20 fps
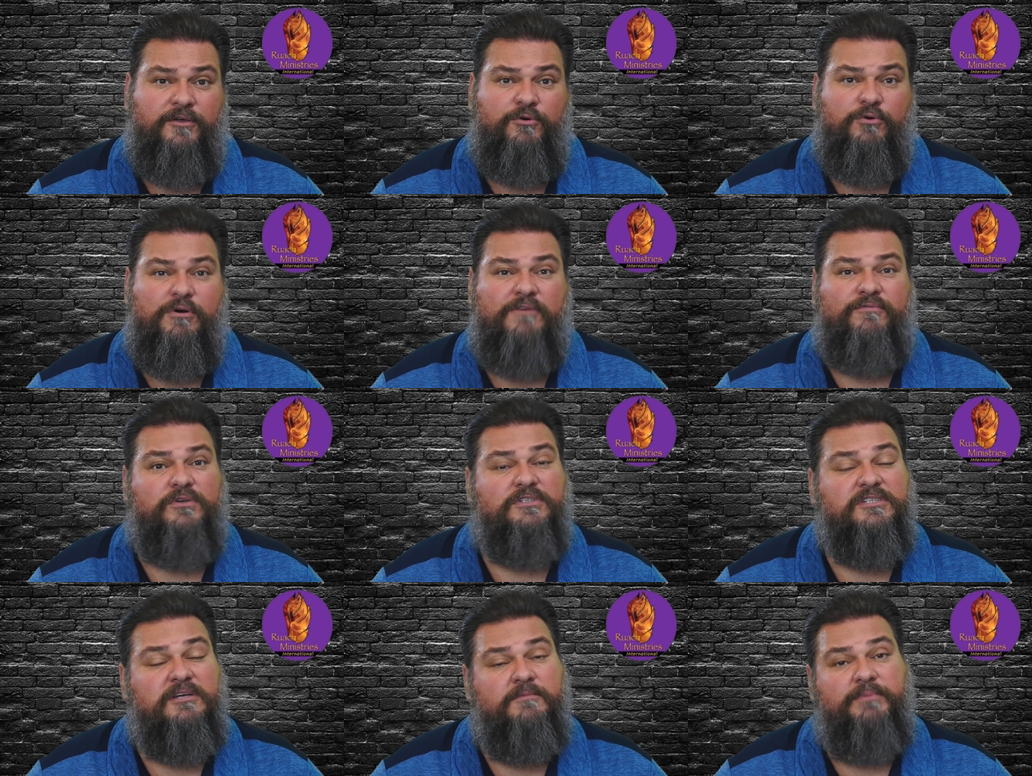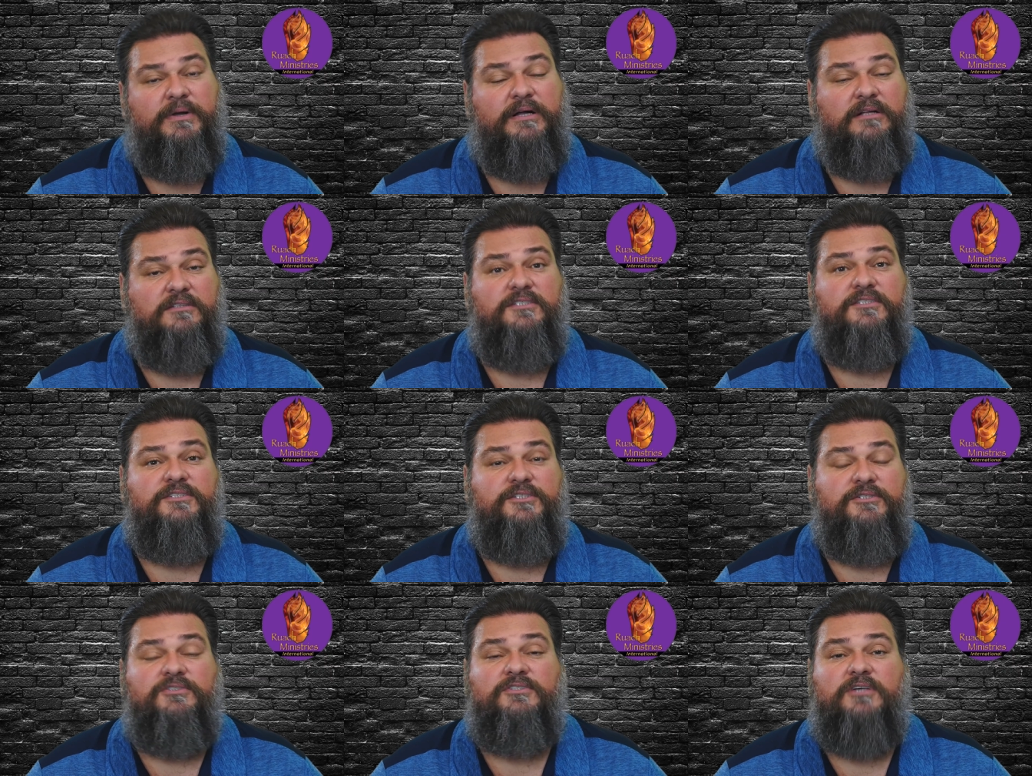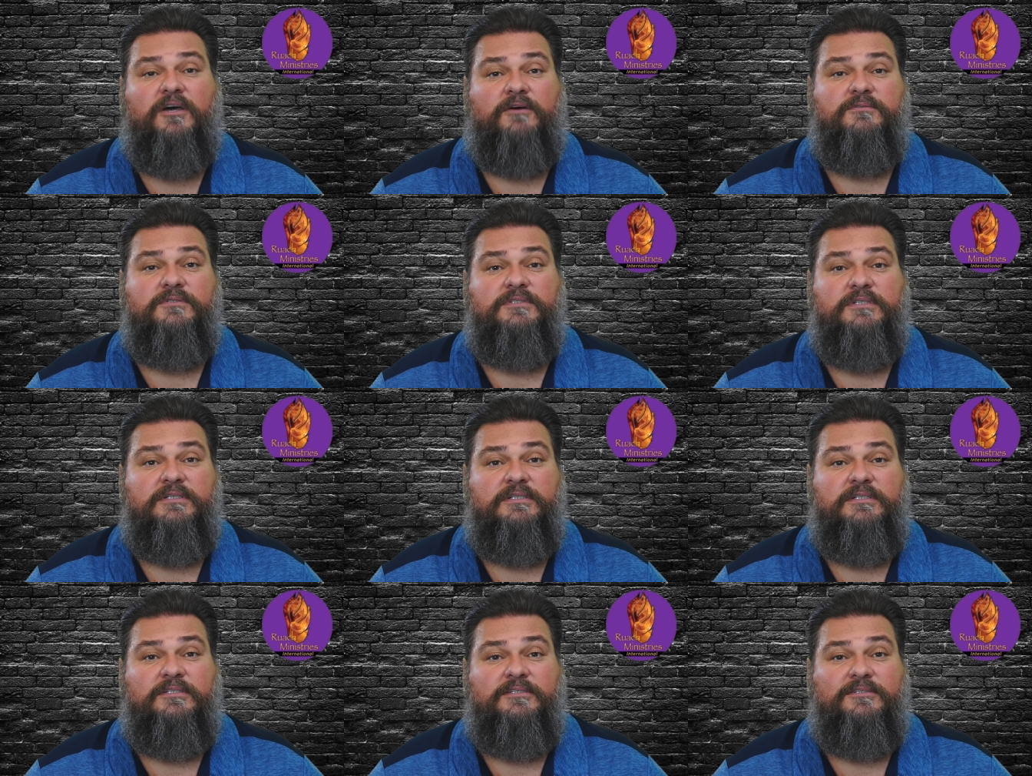whoever is compelled to do so,
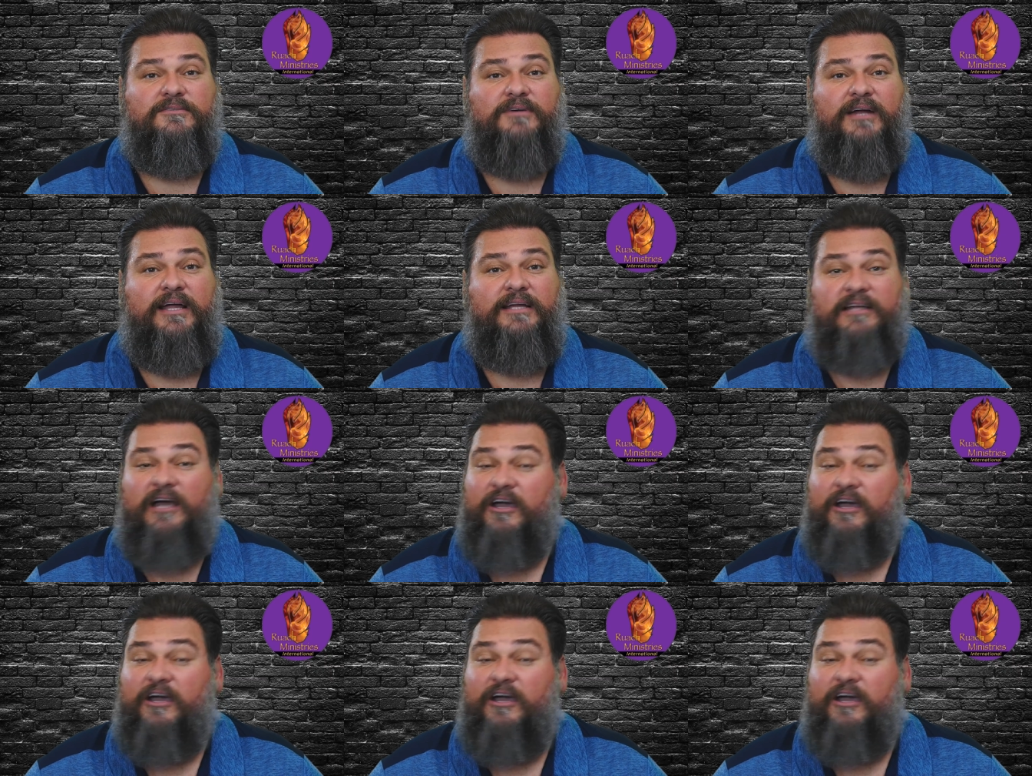right?